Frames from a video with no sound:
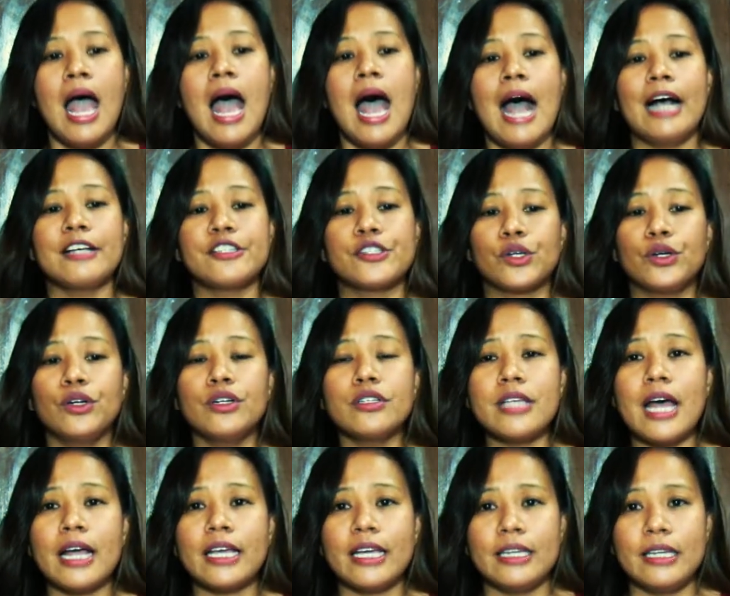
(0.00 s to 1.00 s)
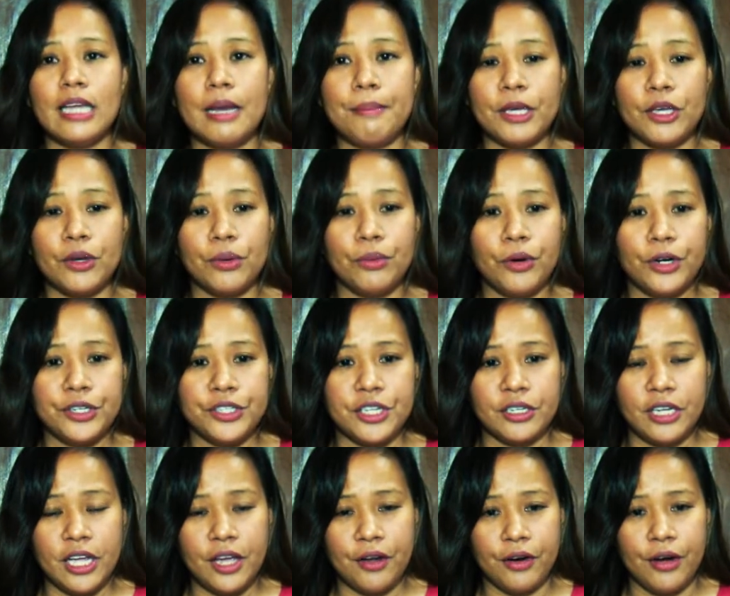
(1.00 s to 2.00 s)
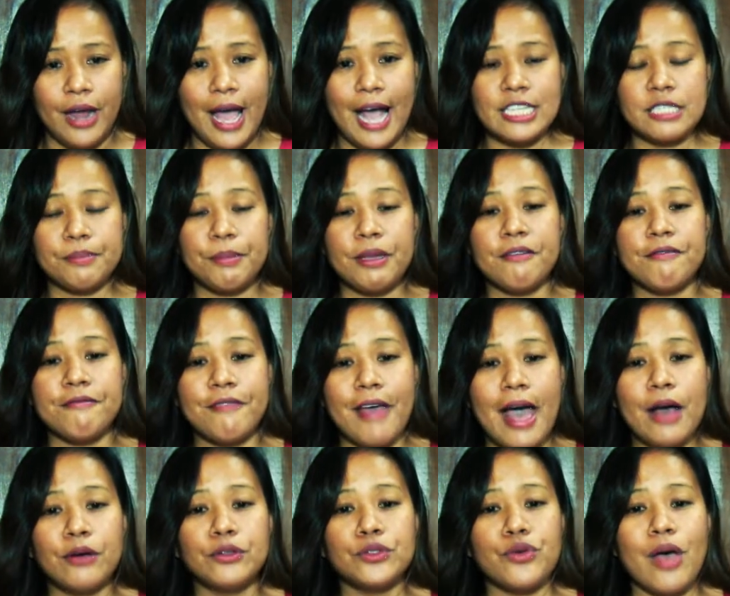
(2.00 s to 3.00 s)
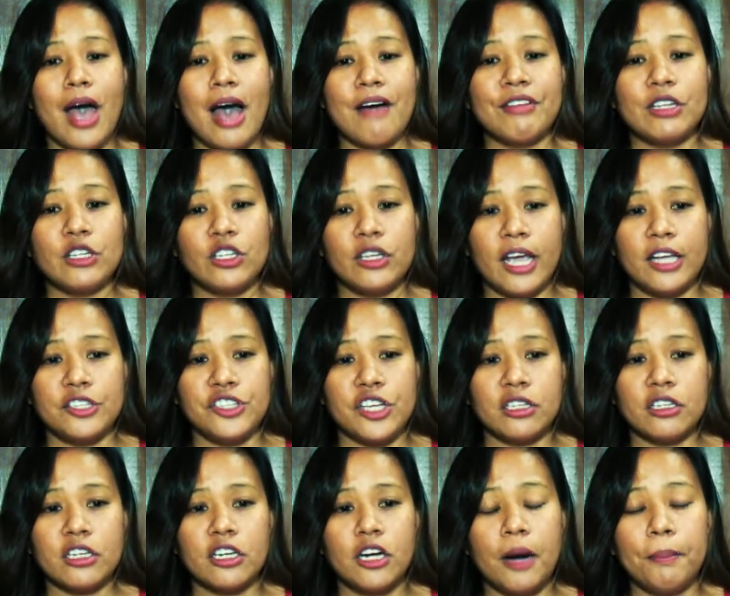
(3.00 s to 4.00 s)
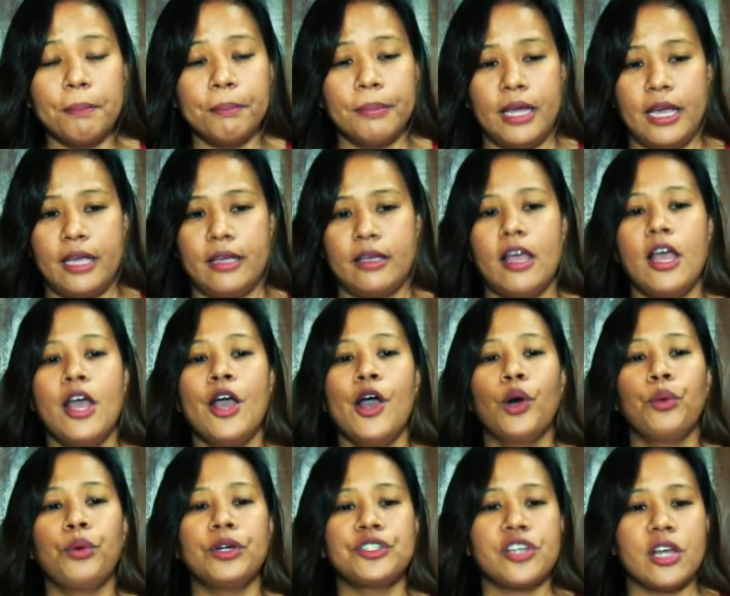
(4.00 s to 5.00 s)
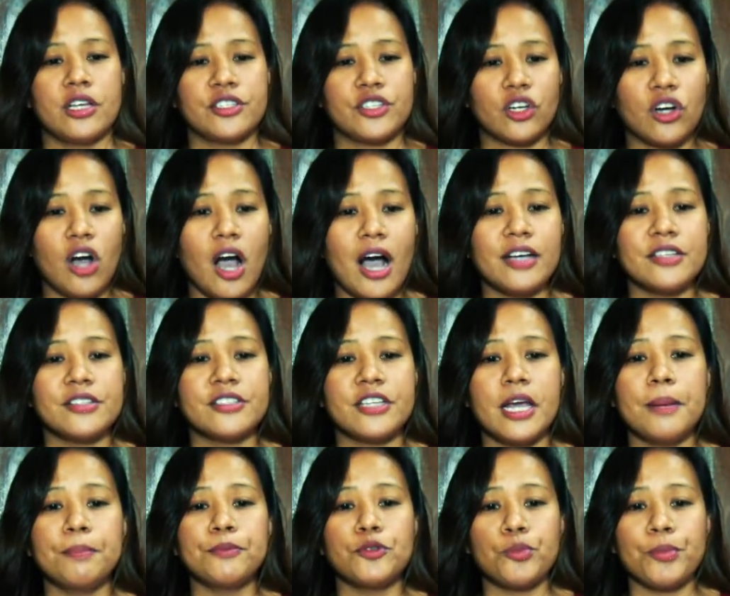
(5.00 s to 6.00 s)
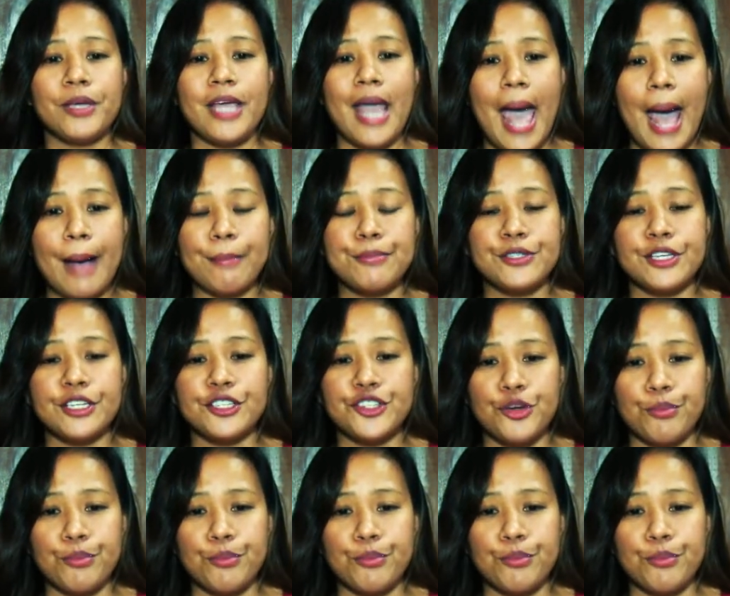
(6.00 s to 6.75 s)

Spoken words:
A school's academic coordinator has been found to have engaged in gambling, which has caused him to be absent